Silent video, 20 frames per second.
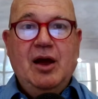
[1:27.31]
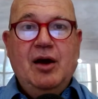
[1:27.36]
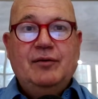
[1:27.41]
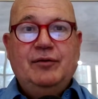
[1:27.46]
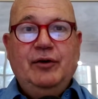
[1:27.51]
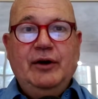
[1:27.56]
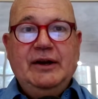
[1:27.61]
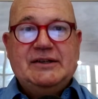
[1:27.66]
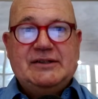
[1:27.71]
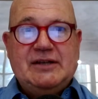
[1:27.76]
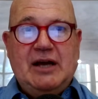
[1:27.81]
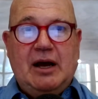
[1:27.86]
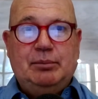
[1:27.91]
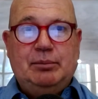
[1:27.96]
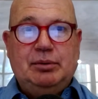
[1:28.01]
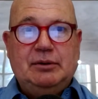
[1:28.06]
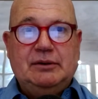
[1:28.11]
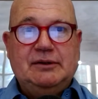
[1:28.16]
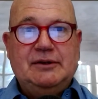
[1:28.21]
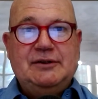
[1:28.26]
For
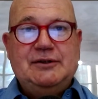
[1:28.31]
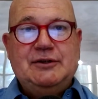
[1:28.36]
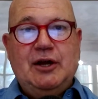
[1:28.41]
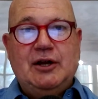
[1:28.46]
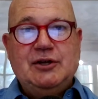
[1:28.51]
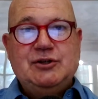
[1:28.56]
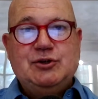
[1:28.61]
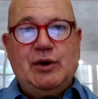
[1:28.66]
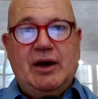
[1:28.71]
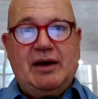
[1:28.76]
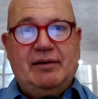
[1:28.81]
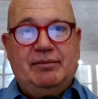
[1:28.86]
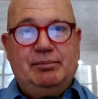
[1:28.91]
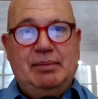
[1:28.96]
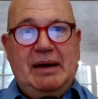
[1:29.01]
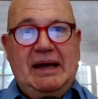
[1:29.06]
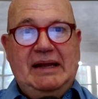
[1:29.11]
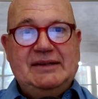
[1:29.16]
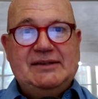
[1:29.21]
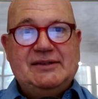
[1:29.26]
example, not to have
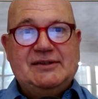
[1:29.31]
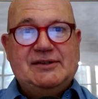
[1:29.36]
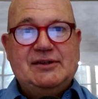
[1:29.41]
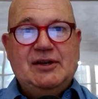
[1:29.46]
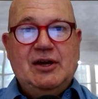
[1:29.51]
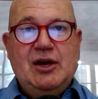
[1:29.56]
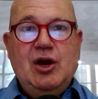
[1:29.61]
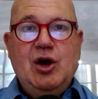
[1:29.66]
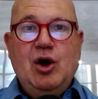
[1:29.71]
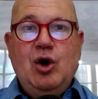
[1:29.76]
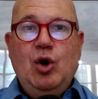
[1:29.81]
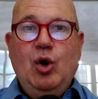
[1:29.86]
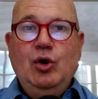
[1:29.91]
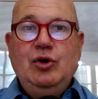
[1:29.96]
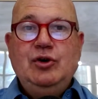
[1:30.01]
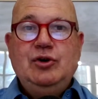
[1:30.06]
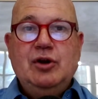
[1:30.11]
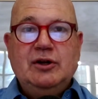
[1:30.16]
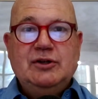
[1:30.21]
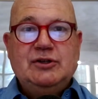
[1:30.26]
pets or
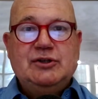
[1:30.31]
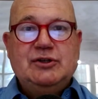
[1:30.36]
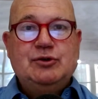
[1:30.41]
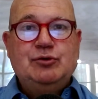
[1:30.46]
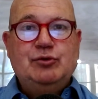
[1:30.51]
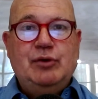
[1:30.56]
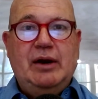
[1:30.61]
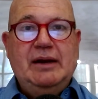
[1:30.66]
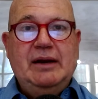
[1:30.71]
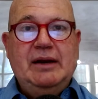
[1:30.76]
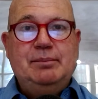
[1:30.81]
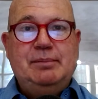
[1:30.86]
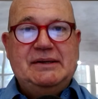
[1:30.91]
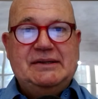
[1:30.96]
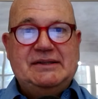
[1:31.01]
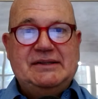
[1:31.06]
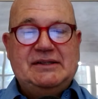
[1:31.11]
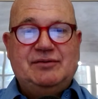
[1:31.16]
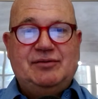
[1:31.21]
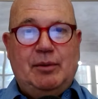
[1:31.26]
not to run a
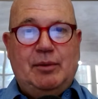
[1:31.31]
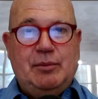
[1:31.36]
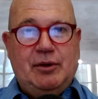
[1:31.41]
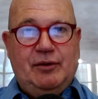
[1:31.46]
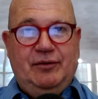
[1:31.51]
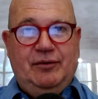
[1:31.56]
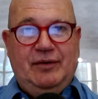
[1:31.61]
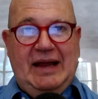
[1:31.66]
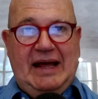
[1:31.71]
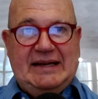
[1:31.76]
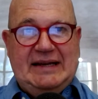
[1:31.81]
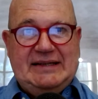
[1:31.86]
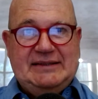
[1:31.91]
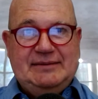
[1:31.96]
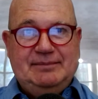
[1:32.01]
business from your flat.